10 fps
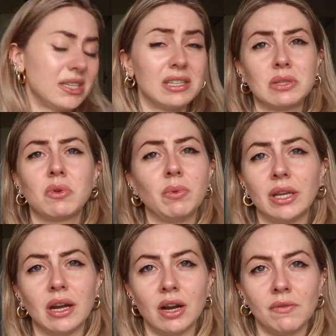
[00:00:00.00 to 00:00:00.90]
The six were
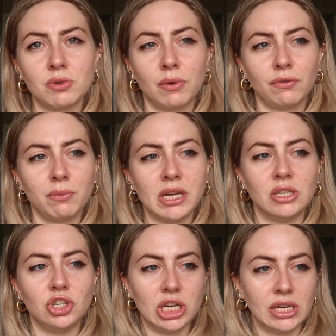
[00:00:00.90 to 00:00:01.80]
really uncomfortable for me in
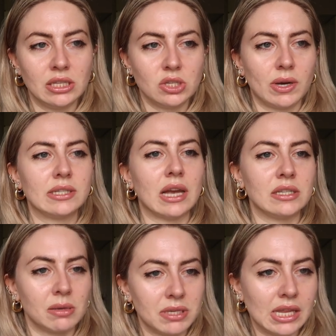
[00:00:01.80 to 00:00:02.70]
the jeans, so I
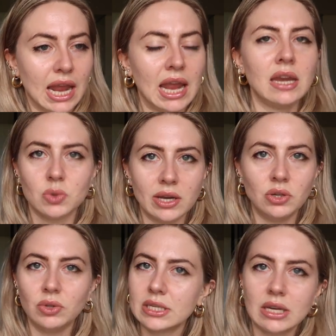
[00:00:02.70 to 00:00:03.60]
sized up to the eight. So I
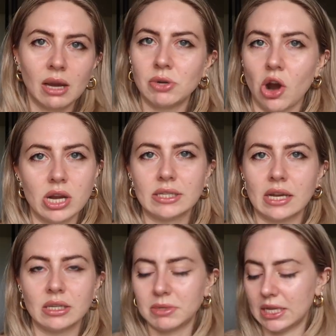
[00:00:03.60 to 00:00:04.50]
knew this time to already
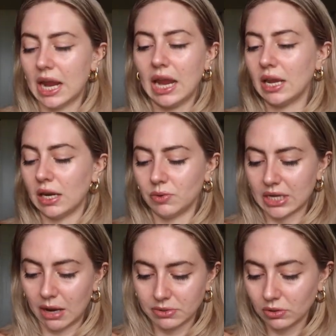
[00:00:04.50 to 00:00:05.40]
size up to the eight and it was
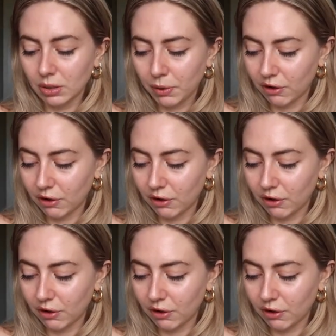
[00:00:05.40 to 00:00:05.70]
absolutely